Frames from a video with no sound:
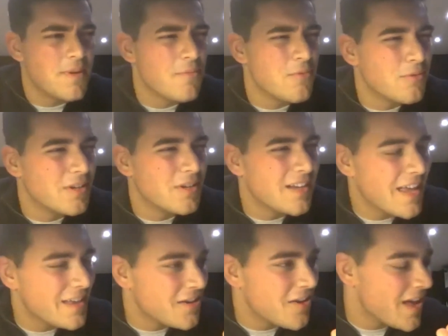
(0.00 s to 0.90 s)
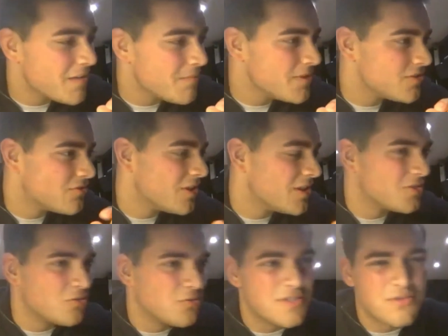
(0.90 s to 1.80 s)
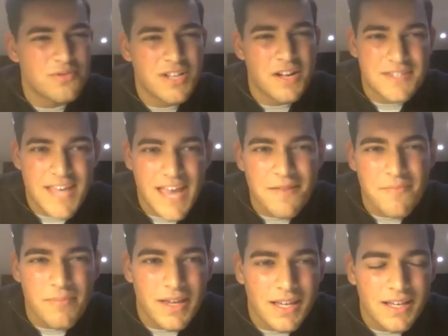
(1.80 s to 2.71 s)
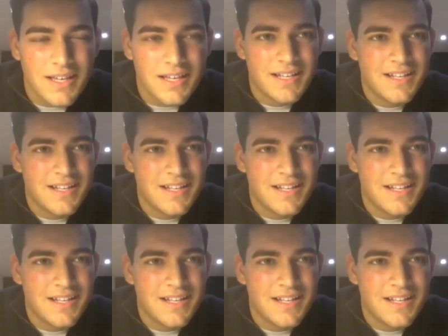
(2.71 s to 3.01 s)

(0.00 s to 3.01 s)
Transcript: People, and you know, headmistress and all this sort of stuff telling me,